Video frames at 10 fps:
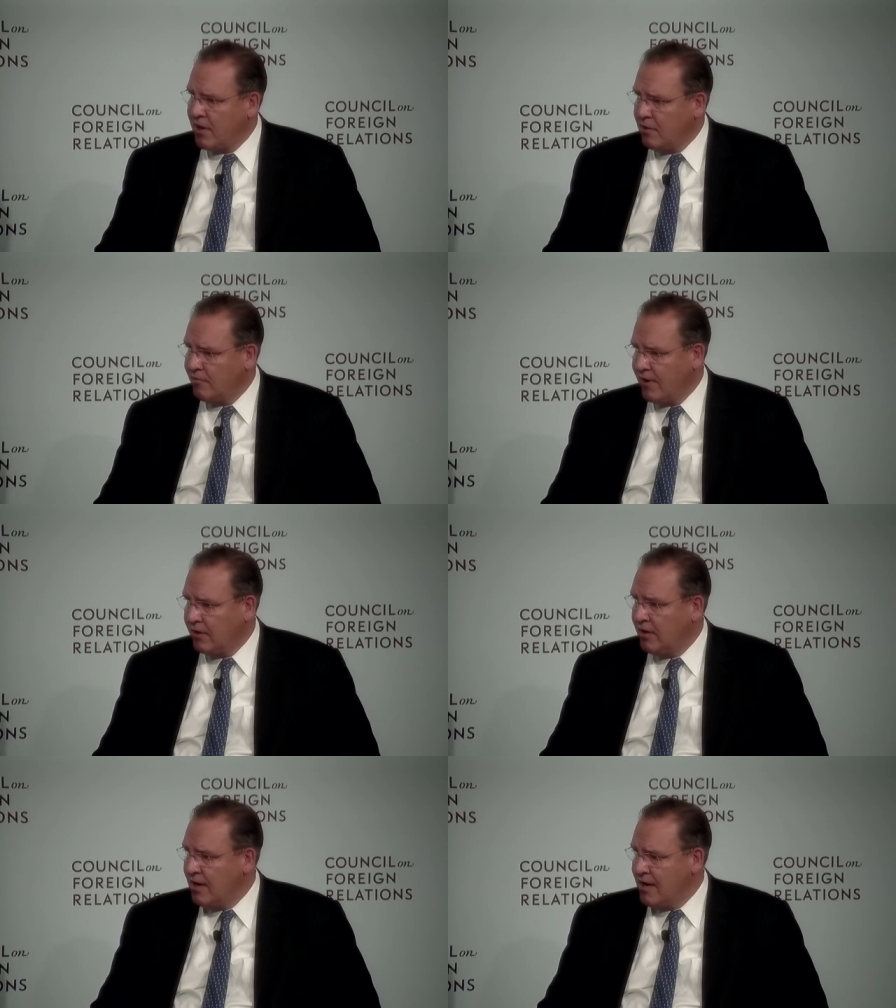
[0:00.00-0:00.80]

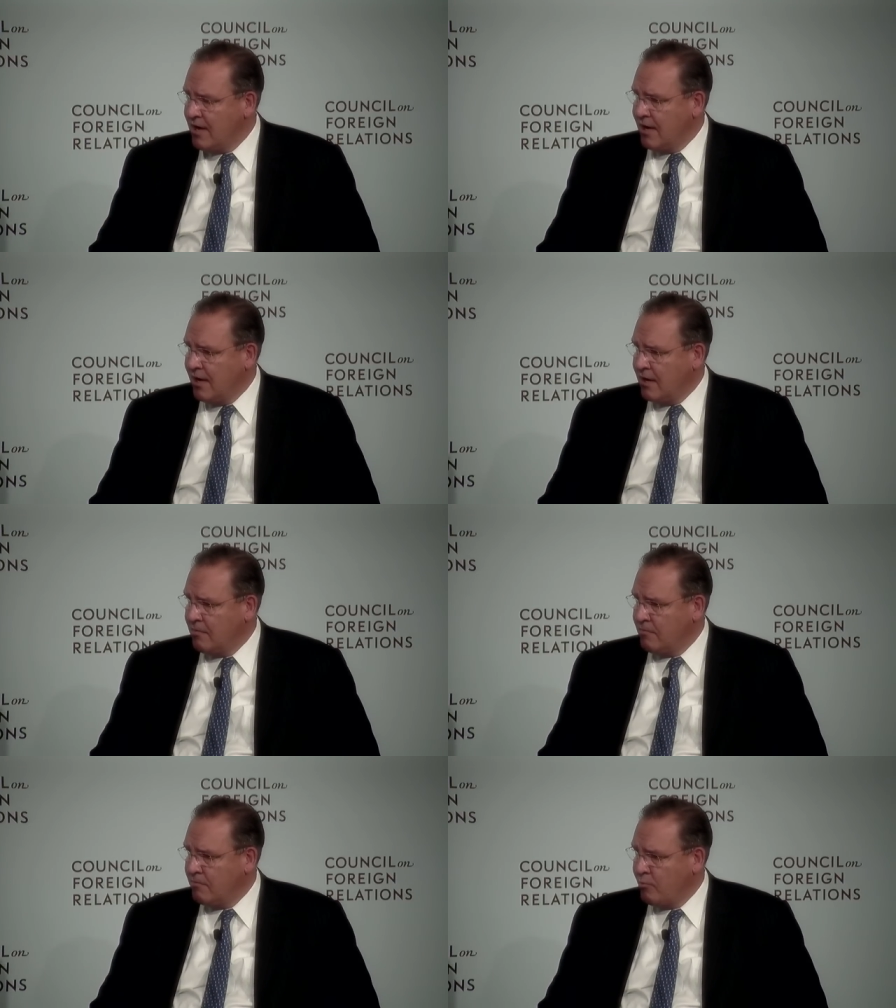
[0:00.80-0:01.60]
elevator,
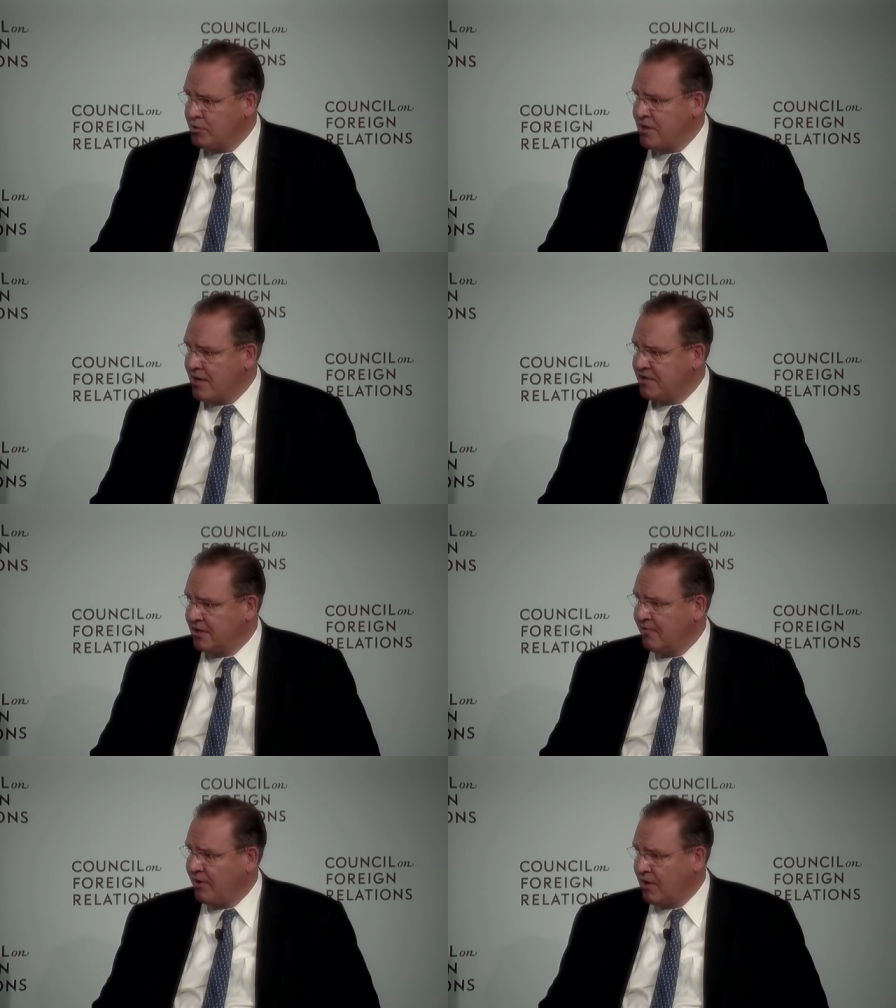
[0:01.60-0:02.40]
um, was not
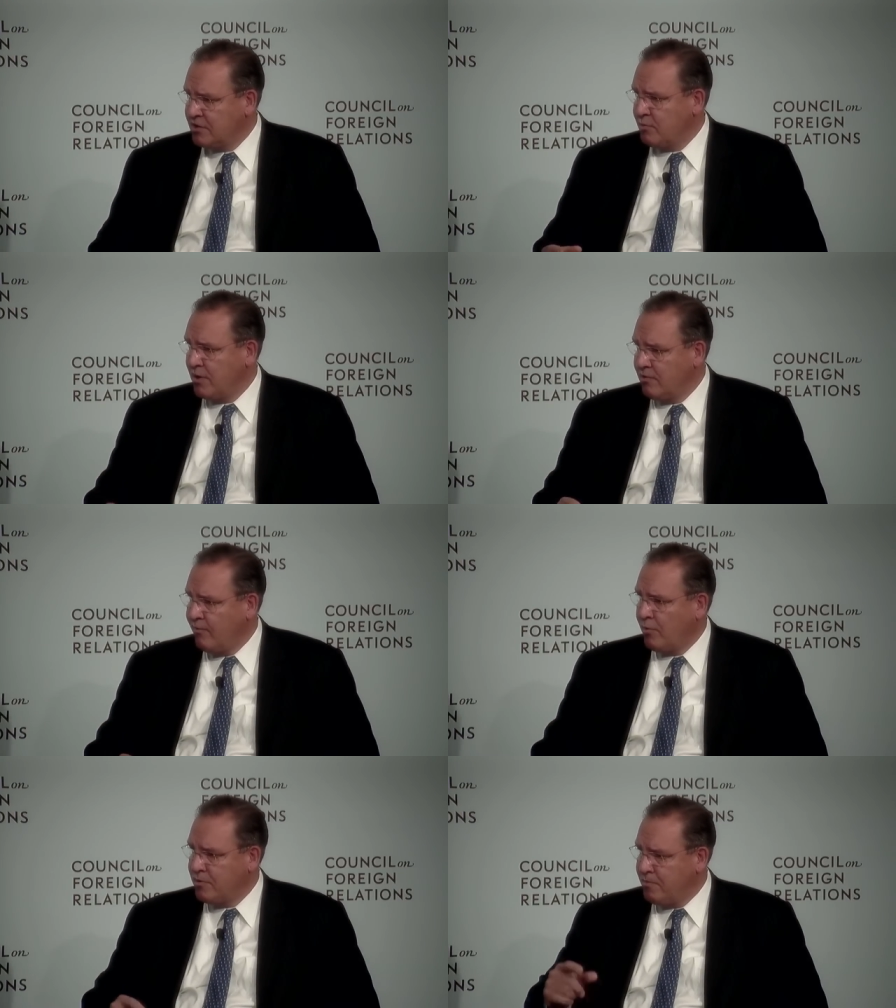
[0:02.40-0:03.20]
significant, so we can
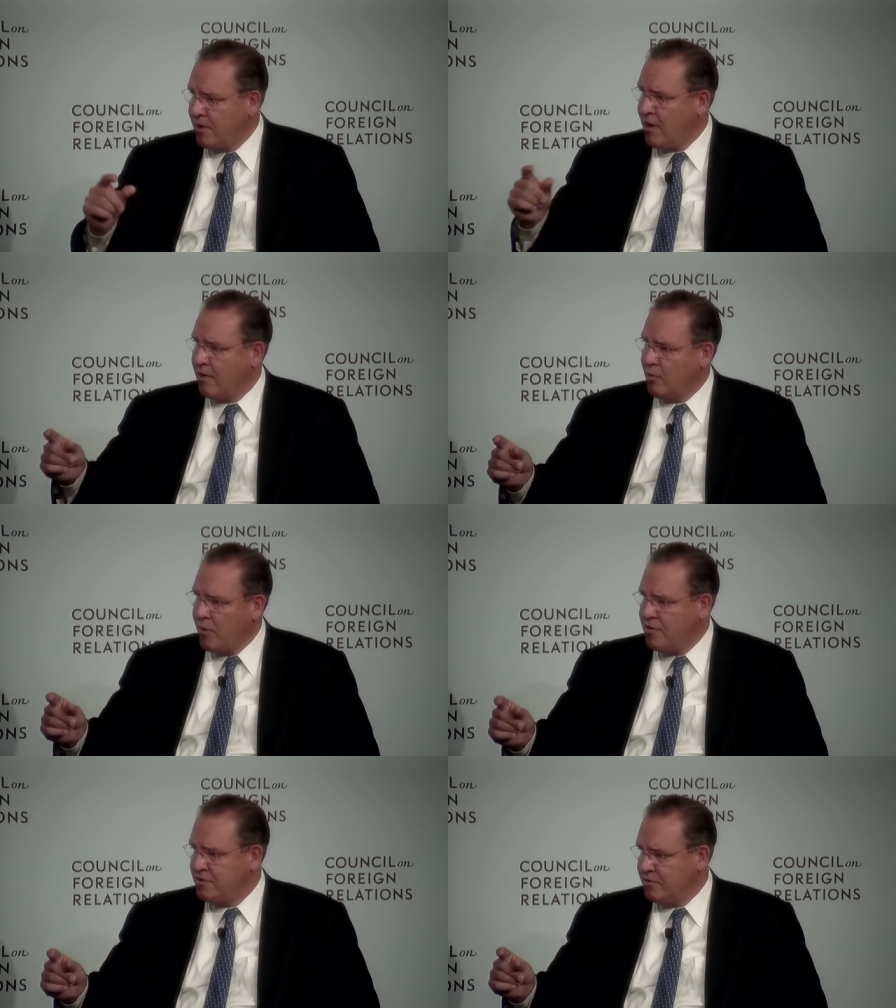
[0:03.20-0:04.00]
afford to pay higher
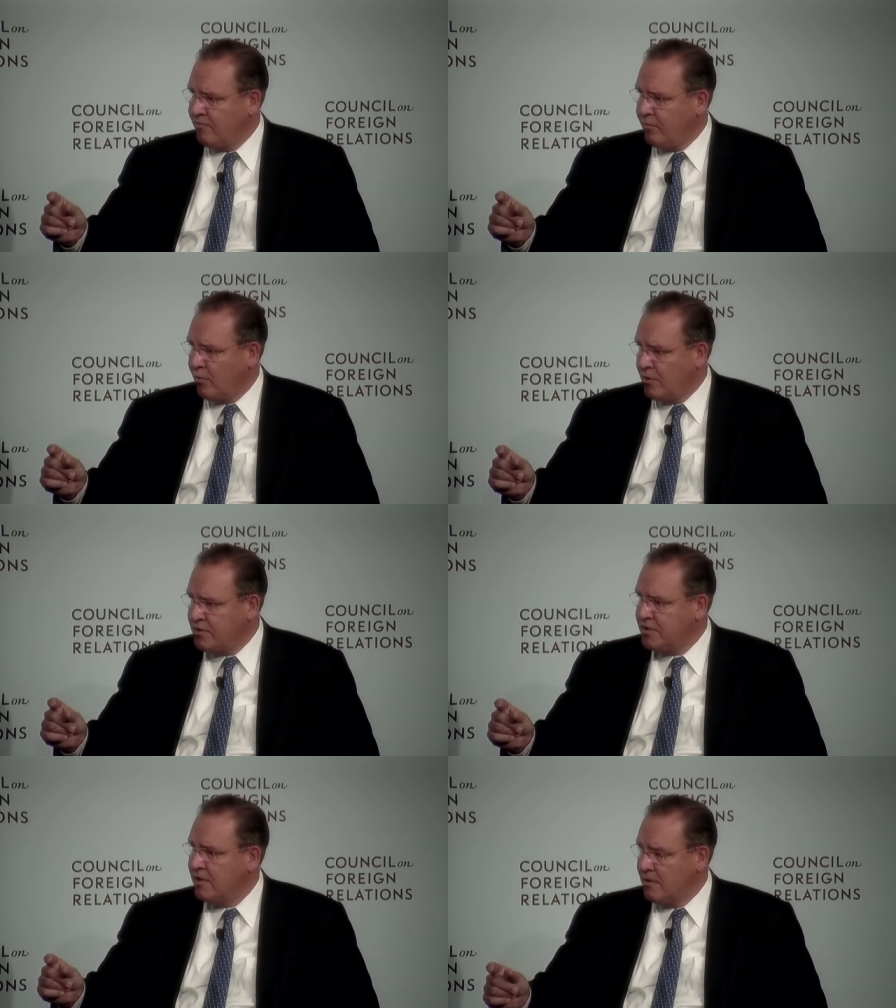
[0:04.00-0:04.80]
wages in
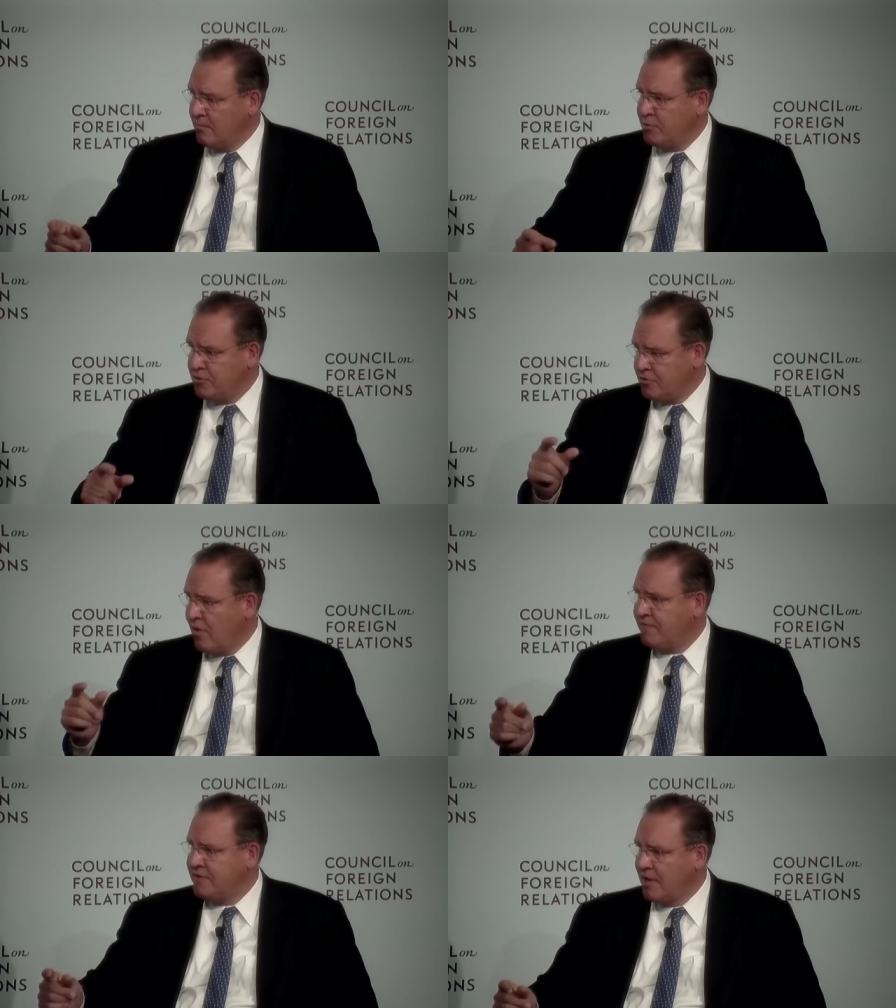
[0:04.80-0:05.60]
Florence, which is
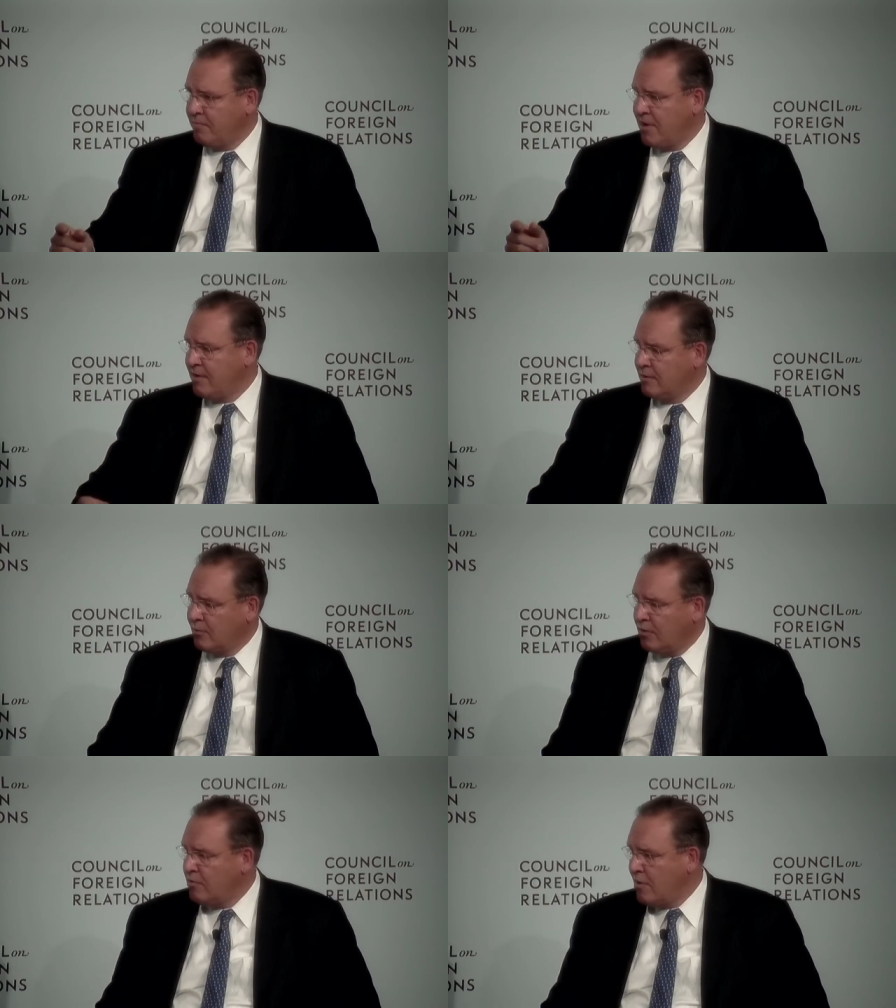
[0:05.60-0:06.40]
offset by the lower
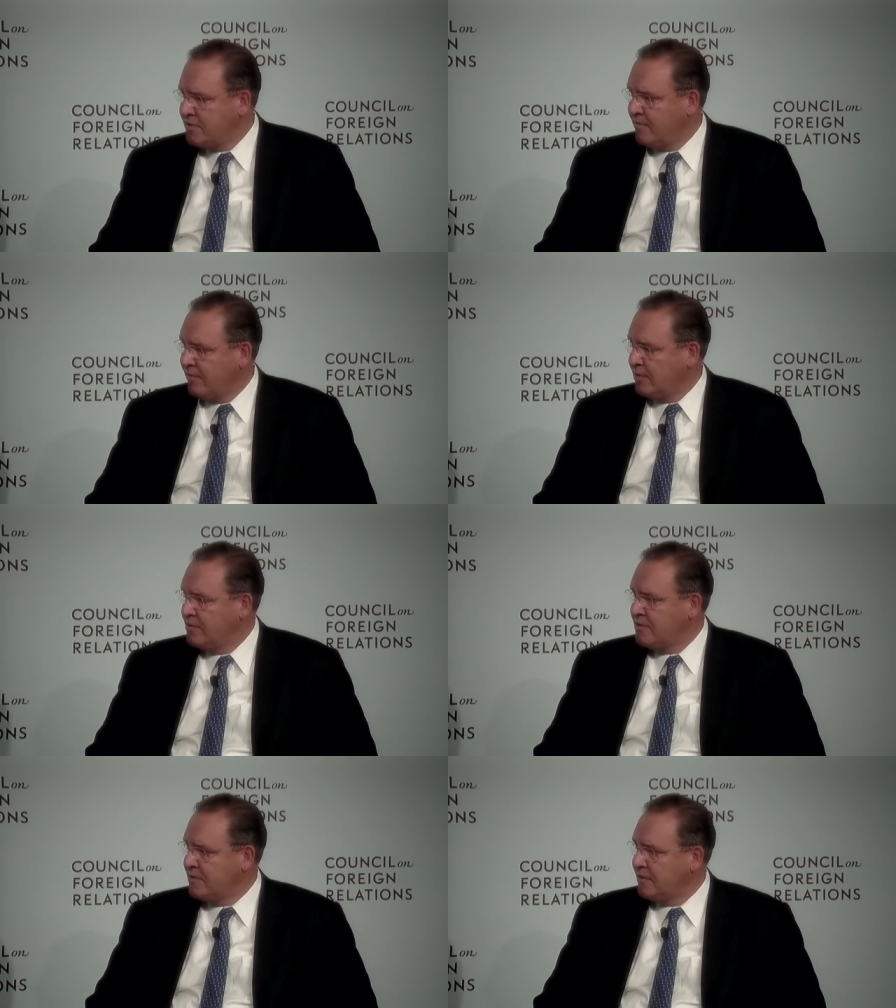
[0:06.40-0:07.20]
cost of the
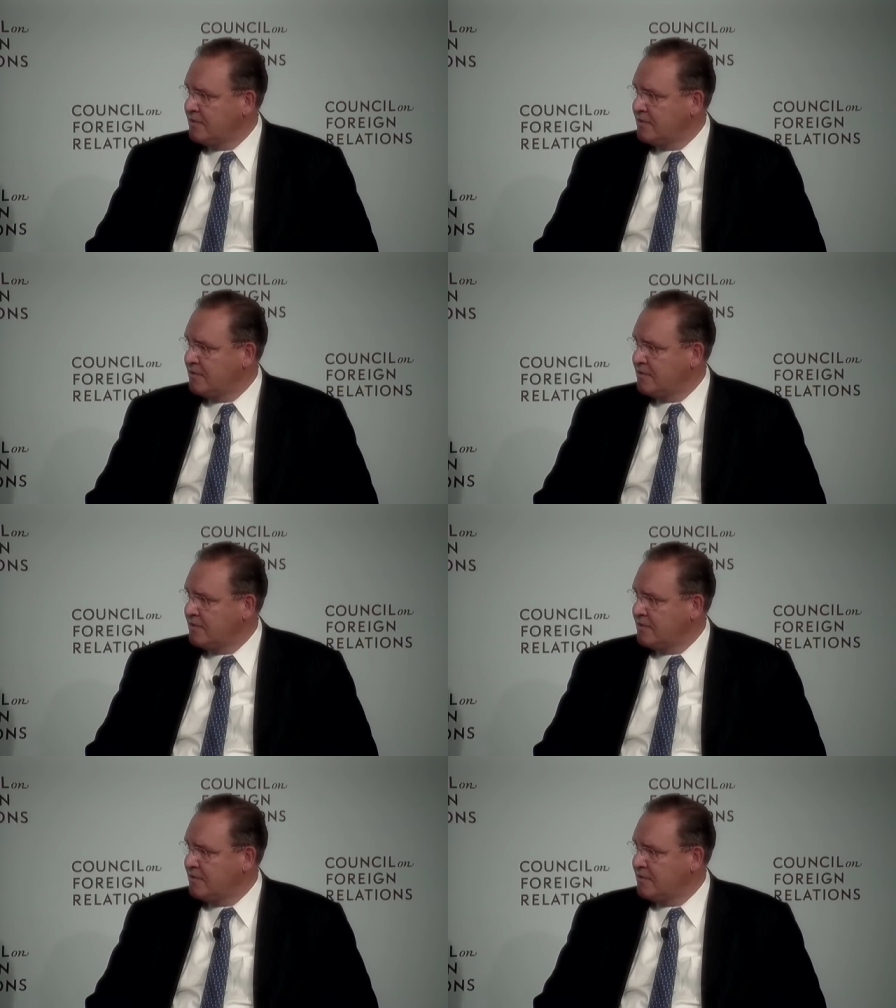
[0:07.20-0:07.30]
logistics.